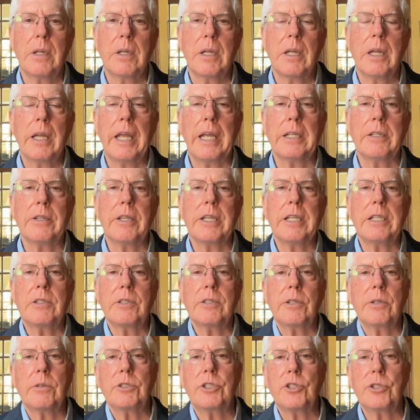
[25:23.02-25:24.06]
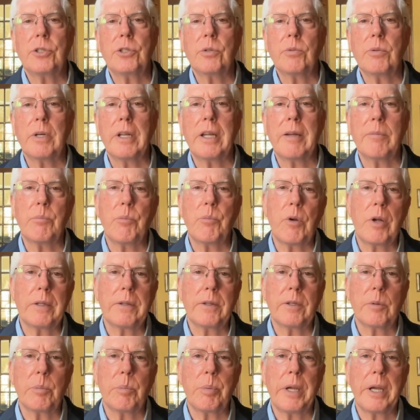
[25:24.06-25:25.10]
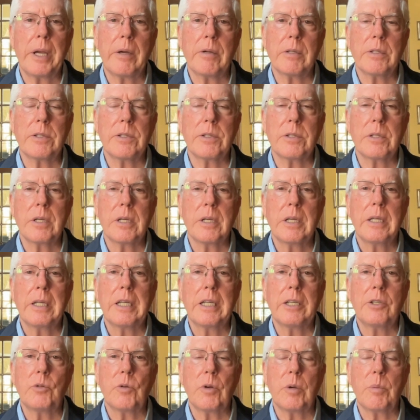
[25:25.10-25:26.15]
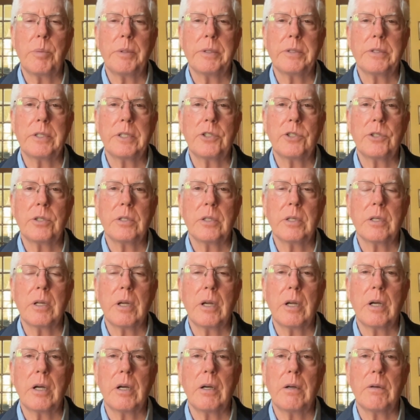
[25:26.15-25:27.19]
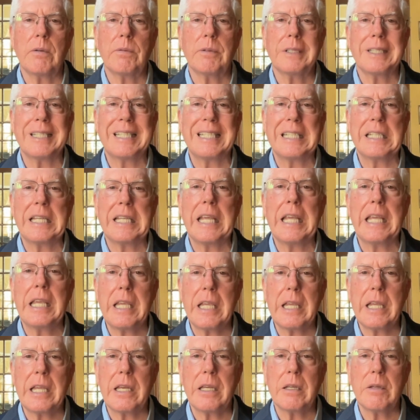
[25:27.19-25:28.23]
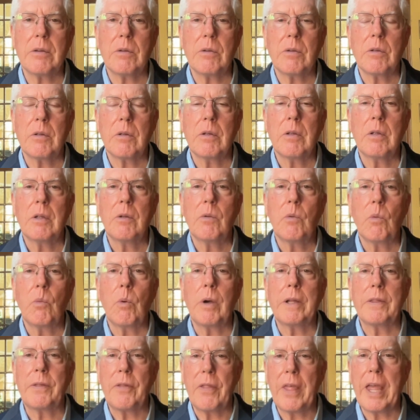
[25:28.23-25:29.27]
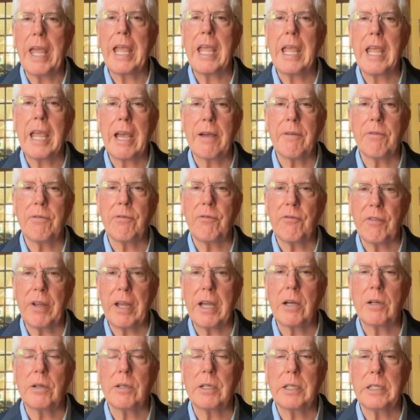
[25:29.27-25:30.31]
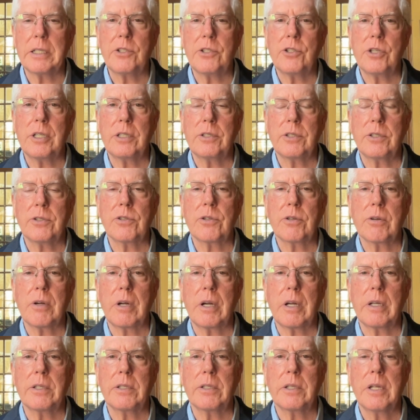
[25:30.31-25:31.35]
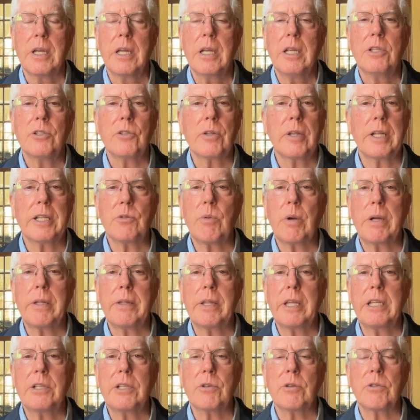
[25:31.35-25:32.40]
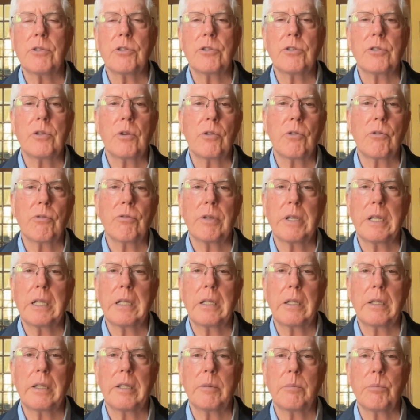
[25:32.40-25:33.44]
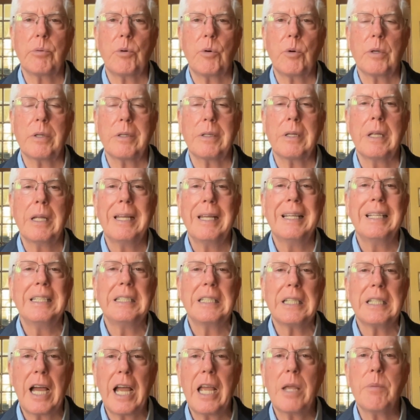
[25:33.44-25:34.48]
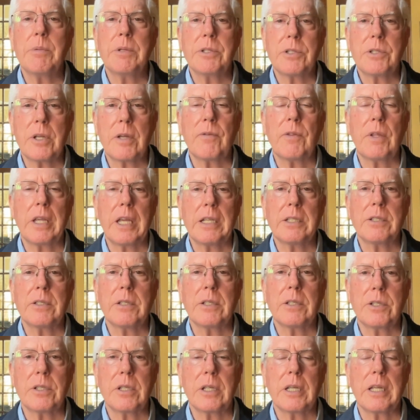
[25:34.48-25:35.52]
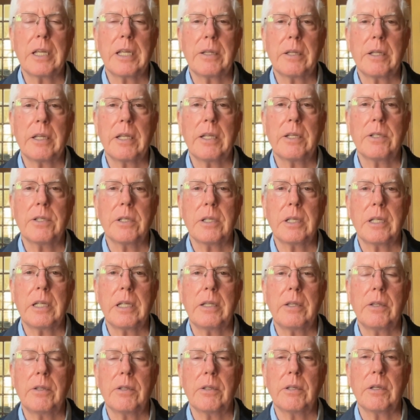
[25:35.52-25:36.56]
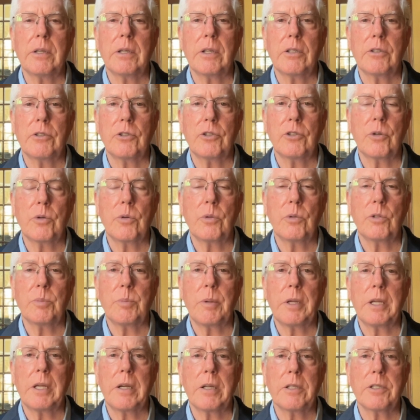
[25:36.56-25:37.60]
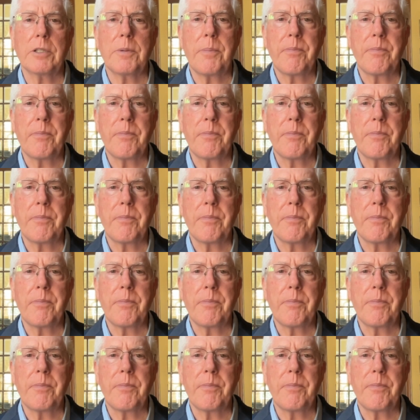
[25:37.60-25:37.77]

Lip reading: And these little children have brought their parents into a position of seeking what they have found in Jesus Christ. So that's why these are so critically important. Time is of the essence to get these in the schools, because